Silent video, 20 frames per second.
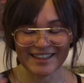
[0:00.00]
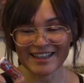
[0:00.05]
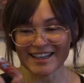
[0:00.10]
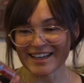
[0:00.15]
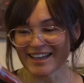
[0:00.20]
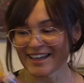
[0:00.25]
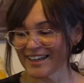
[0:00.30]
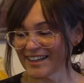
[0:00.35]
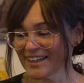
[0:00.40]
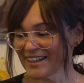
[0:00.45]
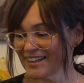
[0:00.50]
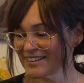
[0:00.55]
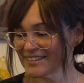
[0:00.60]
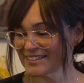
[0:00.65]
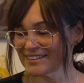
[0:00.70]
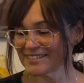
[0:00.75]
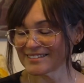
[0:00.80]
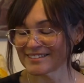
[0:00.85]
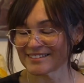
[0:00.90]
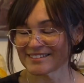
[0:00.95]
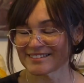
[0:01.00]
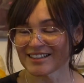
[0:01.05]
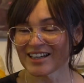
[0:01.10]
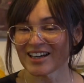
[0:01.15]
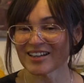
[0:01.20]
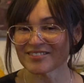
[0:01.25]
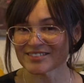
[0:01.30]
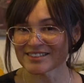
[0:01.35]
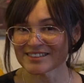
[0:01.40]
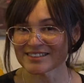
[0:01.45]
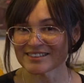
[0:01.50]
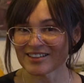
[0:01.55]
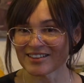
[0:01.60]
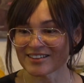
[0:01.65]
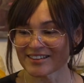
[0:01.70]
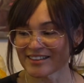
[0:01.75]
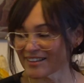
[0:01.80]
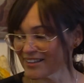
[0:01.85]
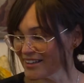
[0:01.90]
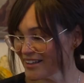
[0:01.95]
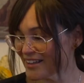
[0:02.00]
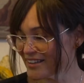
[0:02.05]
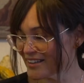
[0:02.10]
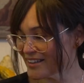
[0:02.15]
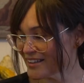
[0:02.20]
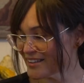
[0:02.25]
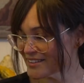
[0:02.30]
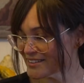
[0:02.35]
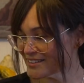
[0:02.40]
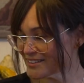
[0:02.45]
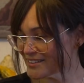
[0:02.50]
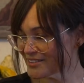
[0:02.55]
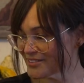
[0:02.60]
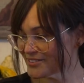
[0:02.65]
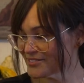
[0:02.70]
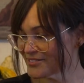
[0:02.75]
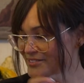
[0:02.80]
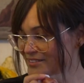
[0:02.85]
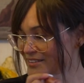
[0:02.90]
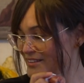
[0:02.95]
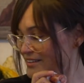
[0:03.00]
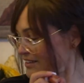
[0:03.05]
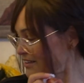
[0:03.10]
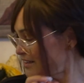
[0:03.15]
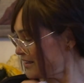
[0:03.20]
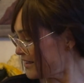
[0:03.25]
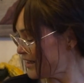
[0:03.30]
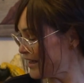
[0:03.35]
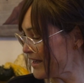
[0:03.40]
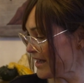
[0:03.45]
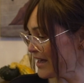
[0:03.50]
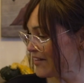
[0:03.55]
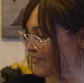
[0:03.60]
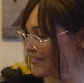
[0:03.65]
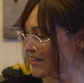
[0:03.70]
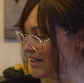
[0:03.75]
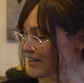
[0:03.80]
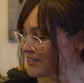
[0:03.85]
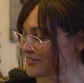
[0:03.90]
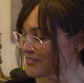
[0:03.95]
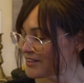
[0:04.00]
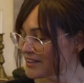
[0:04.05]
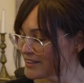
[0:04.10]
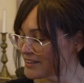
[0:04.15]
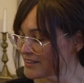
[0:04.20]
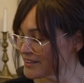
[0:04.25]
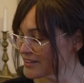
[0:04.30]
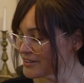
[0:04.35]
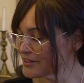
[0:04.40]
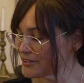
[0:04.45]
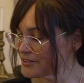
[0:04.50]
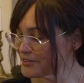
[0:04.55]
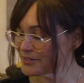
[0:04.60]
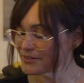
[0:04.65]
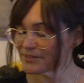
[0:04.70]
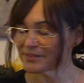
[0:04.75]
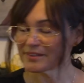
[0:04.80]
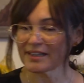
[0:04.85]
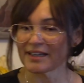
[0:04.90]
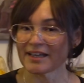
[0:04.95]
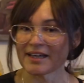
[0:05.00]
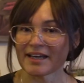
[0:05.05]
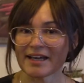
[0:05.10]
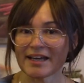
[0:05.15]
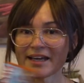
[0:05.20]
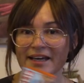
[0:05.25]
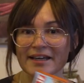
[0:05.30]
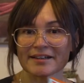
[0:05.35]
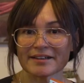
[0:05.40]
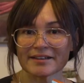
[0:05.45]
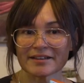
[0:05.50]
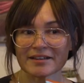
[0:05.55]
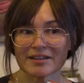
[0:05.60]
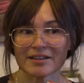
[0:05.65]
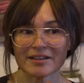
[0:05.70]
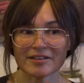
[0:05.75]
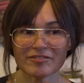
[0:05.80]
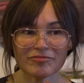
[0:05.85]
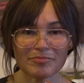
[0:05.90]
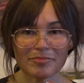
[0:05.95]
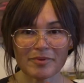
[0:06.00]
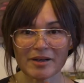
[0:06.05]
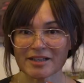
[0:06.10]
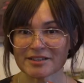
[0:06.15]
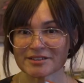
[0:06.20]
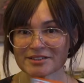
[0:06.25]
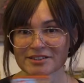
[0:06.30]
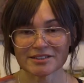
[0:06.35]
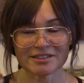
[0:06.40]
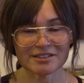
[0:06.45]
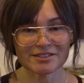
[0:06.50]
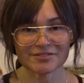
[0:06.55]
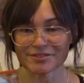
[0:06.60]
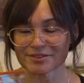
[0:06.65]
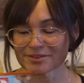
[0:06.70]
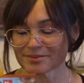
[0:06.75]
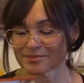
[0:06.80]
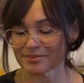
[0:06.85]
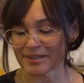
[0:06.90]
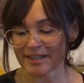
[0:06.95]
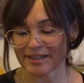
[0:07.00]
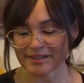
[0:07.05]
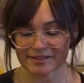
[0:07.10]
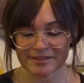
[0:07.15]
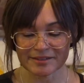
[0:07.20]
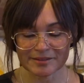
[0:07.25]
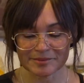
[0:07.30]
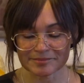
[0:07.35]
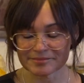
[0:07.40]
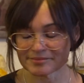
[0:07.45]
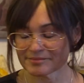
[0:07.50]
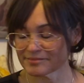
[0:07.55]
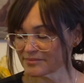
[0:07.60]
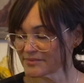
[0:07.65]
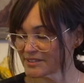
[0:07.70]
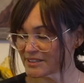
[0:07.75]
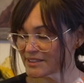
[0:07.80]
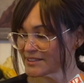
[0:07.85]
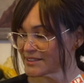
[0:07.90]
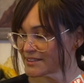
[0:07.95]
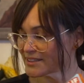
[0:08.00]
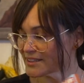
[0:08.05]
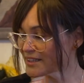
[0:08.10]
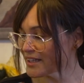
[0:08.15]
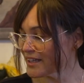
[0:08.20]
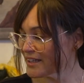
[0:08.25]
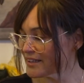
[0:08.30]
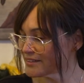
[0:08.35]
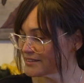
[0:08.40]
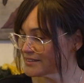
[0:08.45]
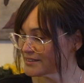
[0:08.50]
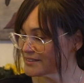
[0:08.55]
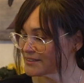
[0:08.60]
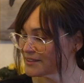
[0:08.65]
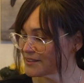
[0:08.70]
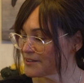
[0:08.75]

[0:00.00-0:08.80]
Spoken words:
and often I'll get a headache, so have that ready to go, and a Cliff Bar just for random, just in case.